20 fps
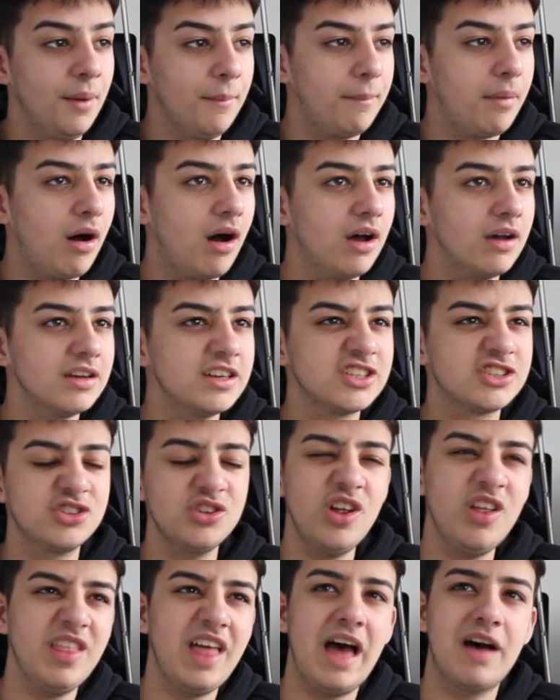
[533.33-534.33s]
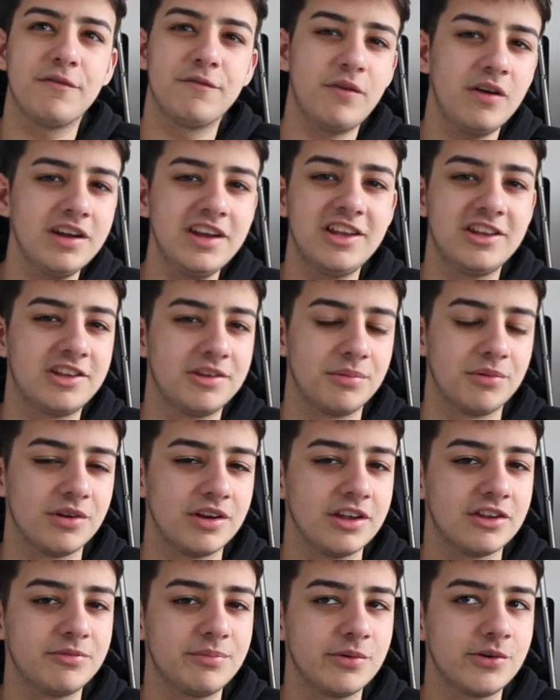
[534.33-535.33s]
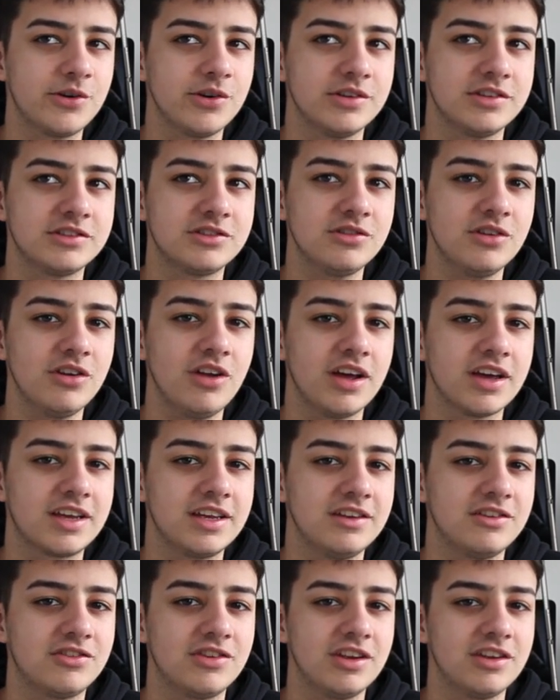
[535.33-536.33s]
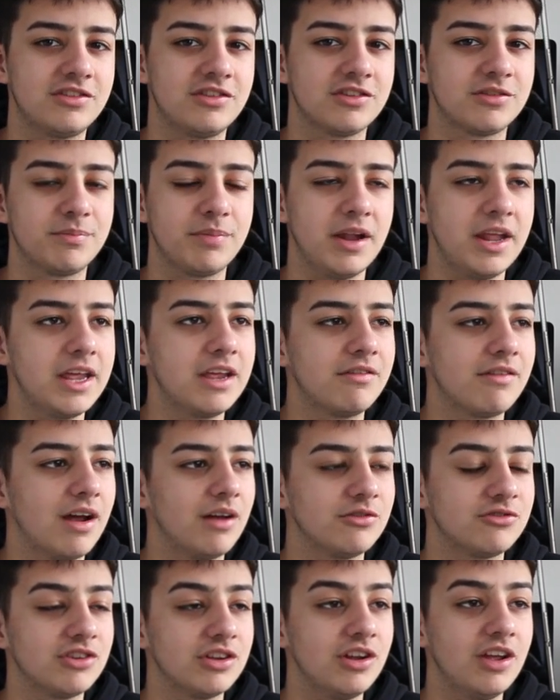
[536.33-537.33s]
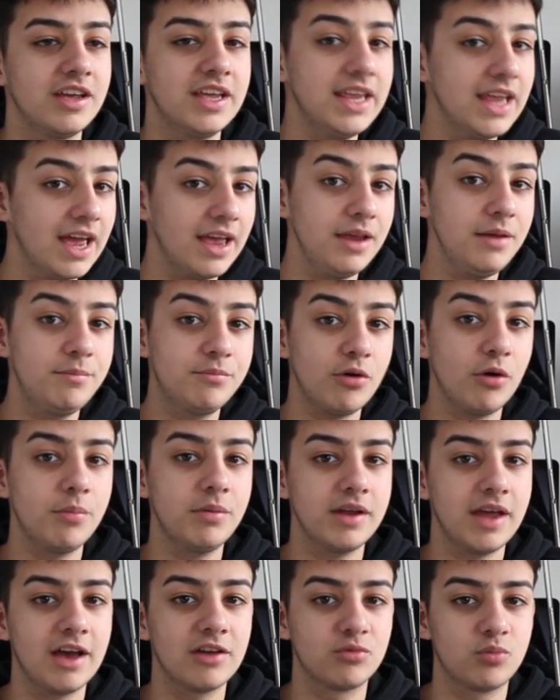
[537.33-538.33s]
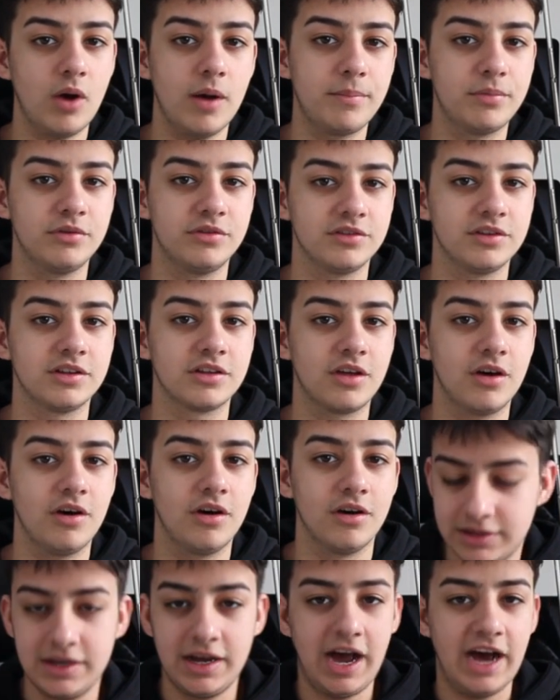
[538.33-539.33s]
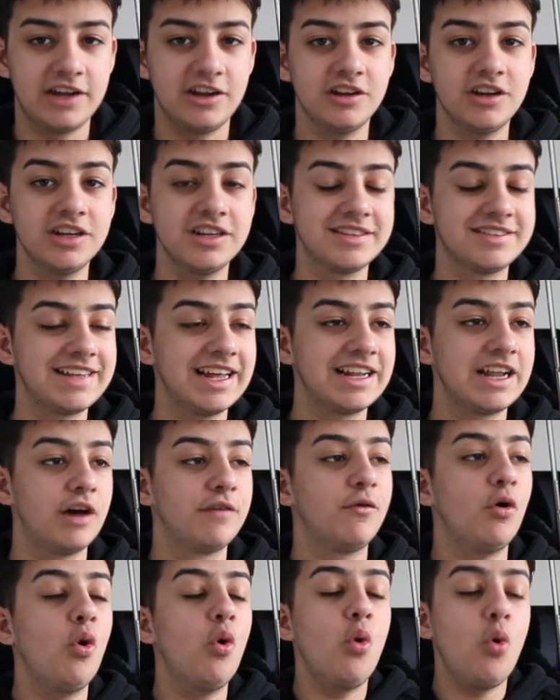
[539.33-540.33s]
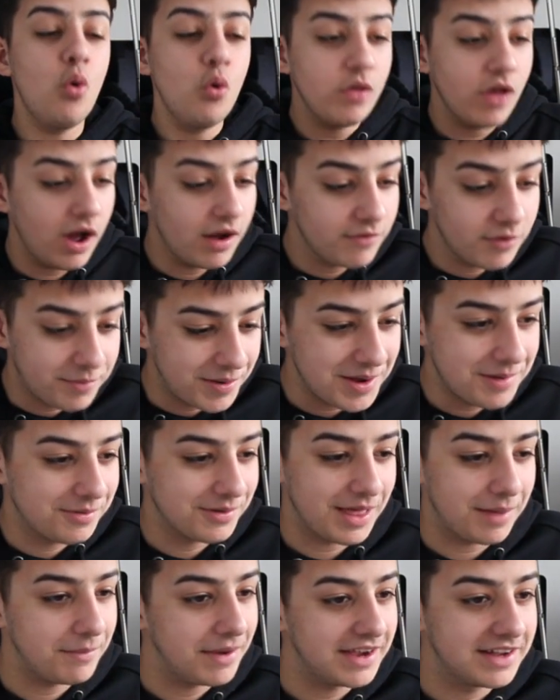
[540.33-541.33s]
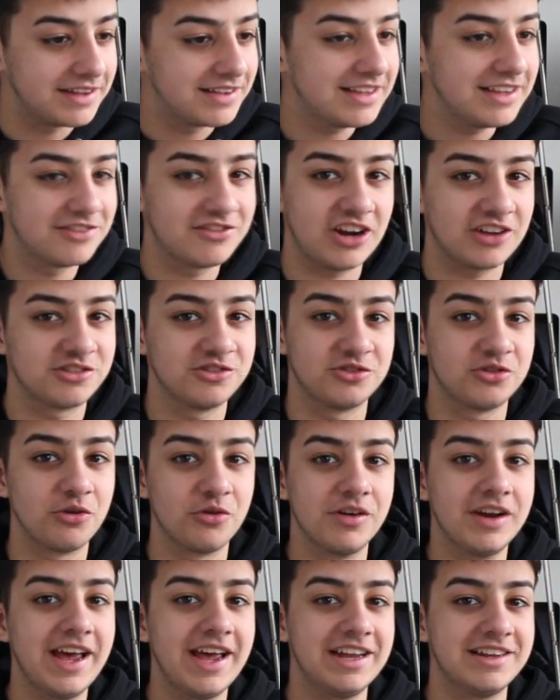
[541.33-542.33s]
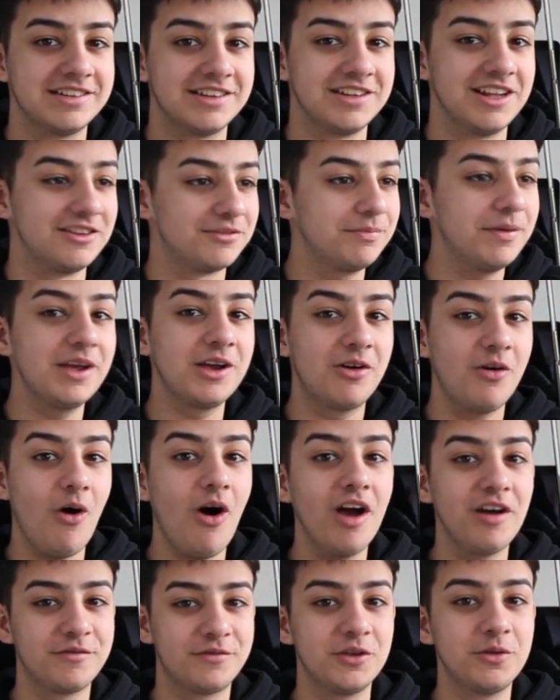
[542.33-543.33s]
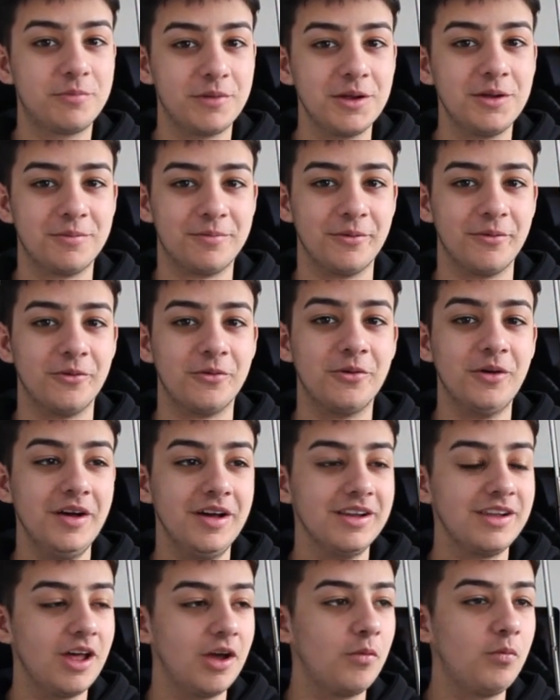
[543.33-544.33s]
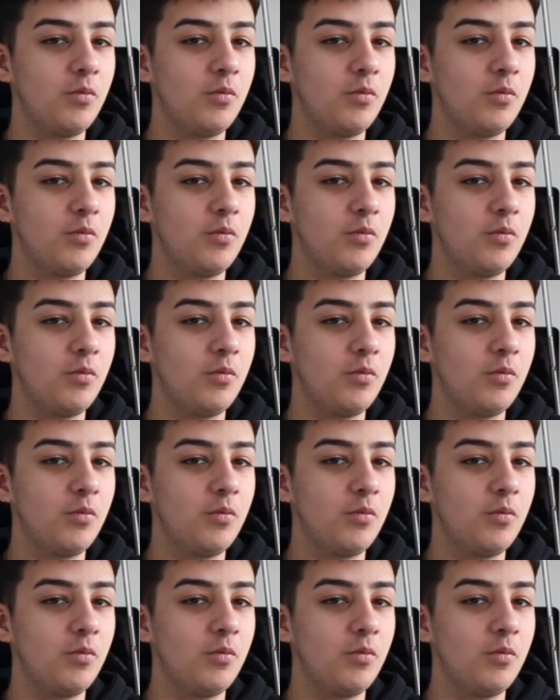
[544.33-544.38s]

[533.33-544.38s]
But it's not that funny to be honest because it's not like he's it's just playground shit. Like yeah, he probably has weapons in the car. And I don't understand that of all the other people that made diss Tory Lanez, and there's been quite a few people, like